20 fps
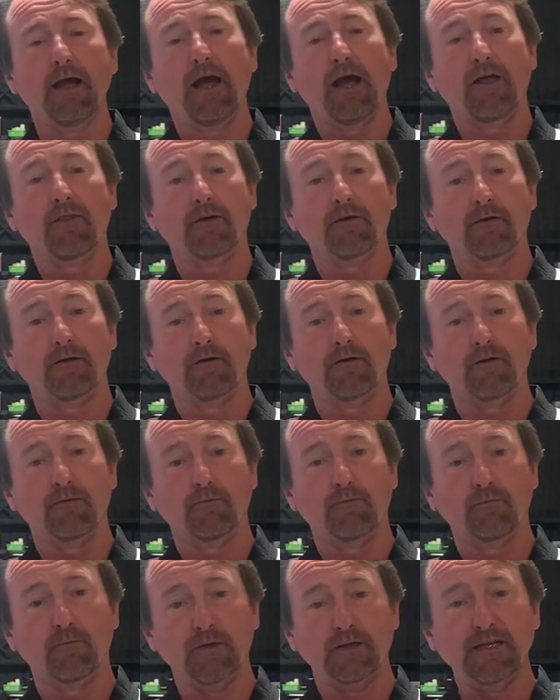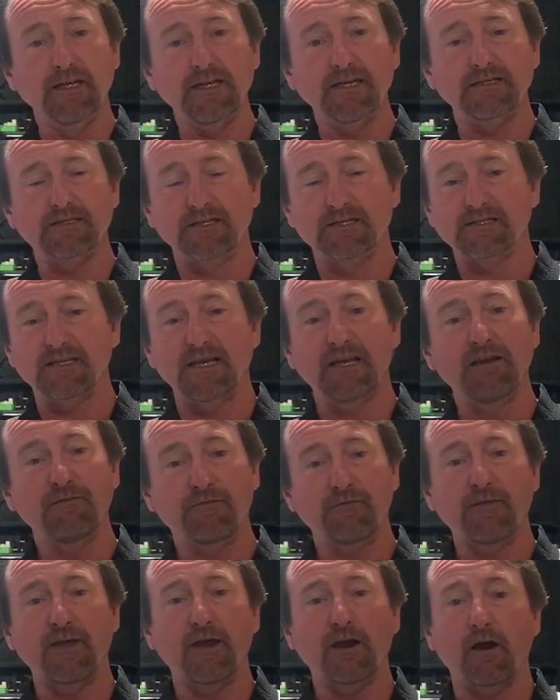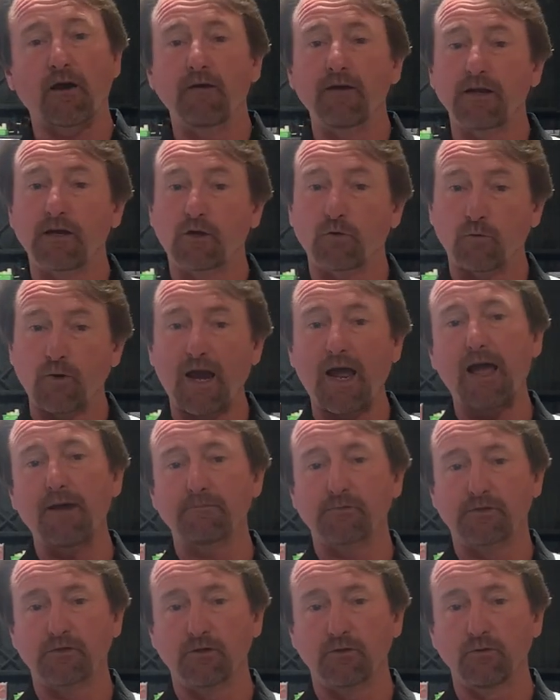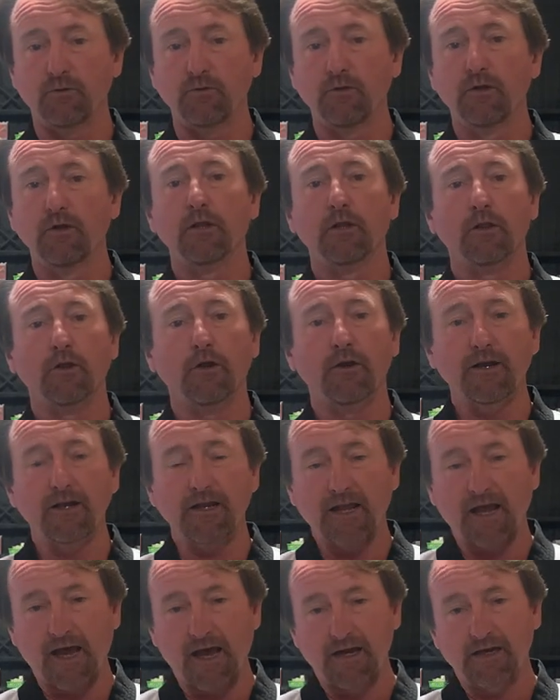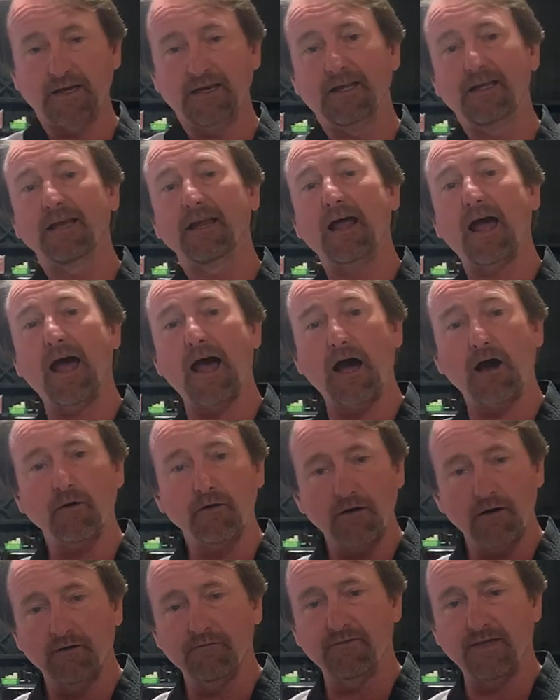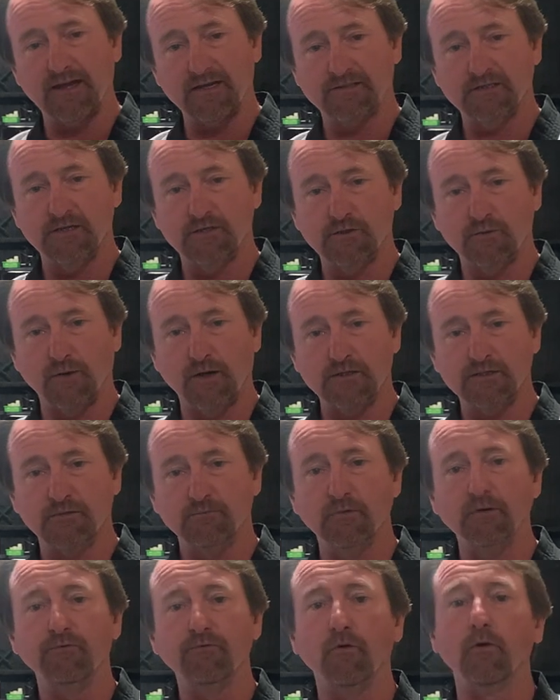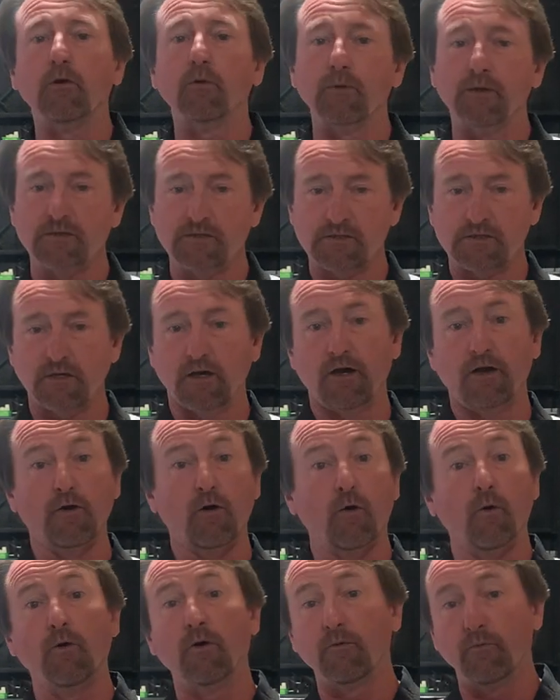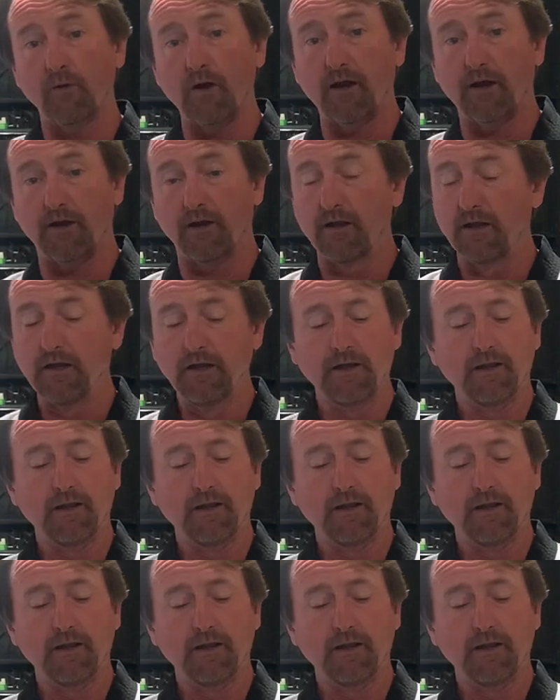And the release is, if they already grabbed you, learning how to get out of that situation before we stun or run.